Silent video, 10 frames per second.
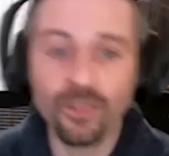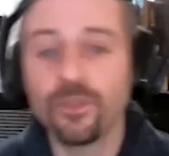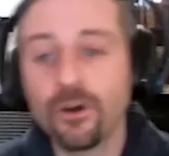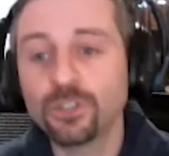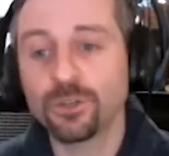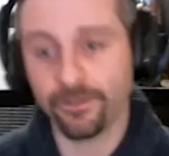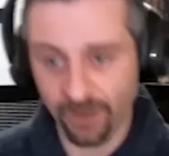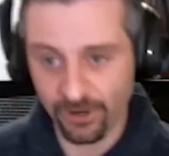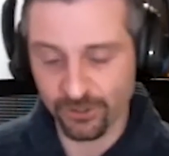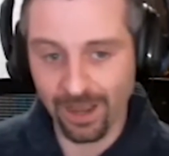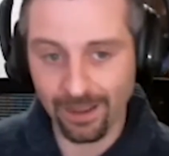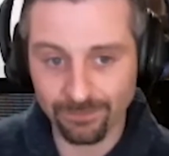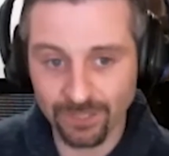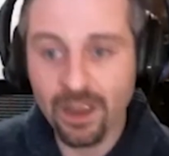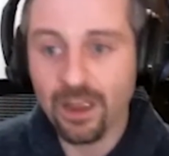Those are the fun
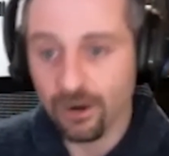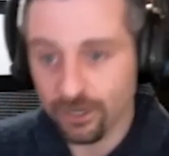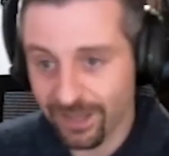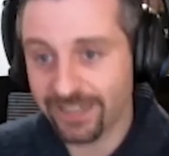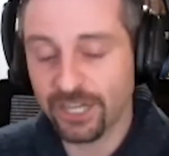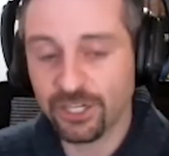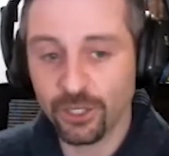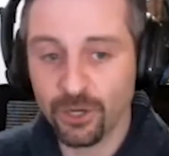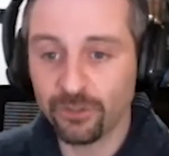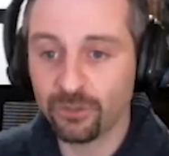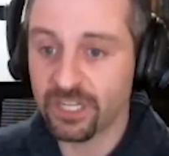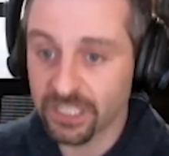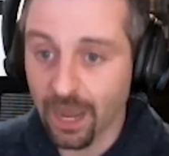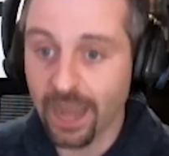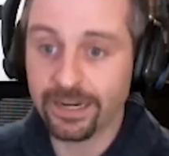jobs, because then essentially you have to
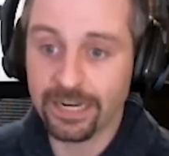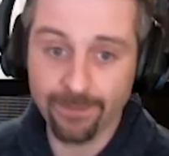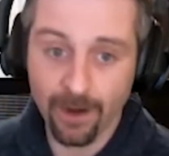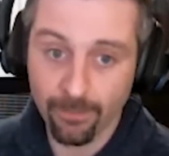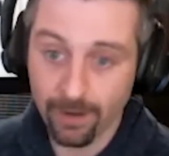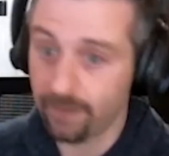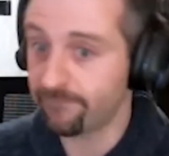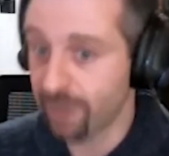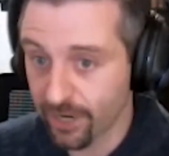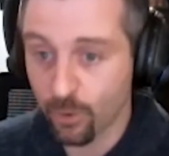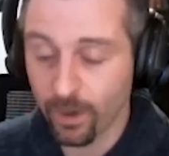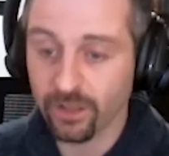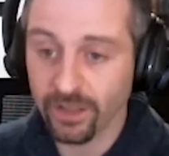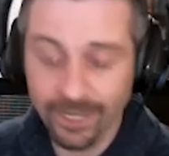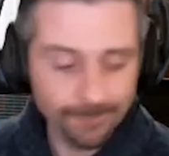design an experiment very
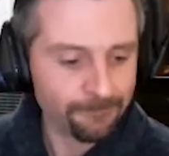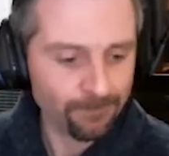quickly,